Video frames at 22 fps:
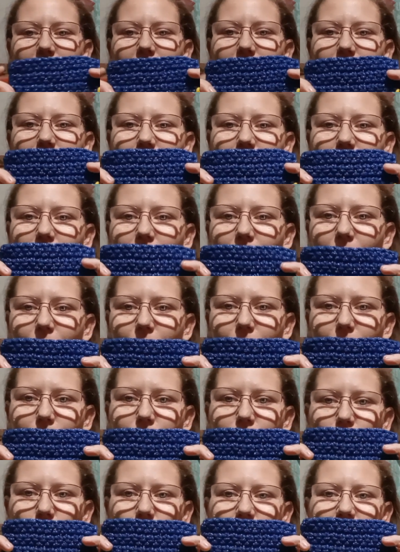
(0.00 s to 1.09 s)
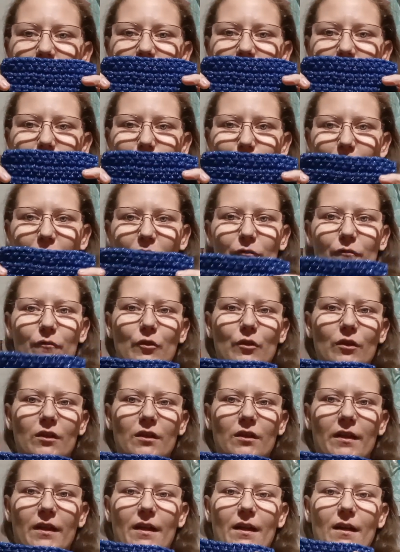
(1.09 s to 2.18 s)
are 4.5 by
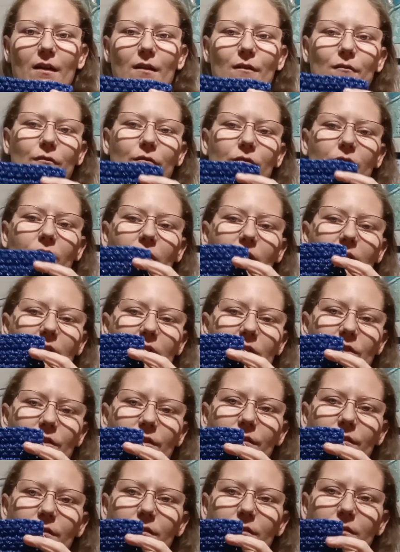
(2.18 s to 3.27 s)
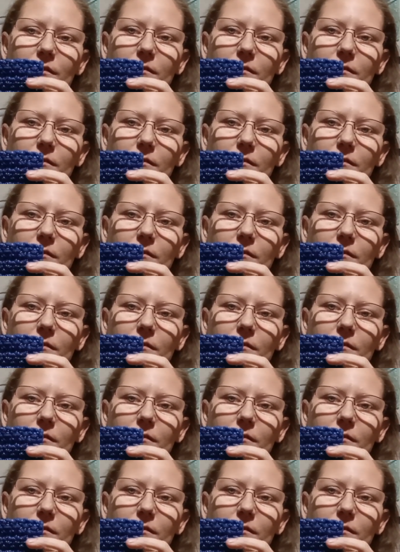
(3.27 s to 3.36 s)
4.5 inches.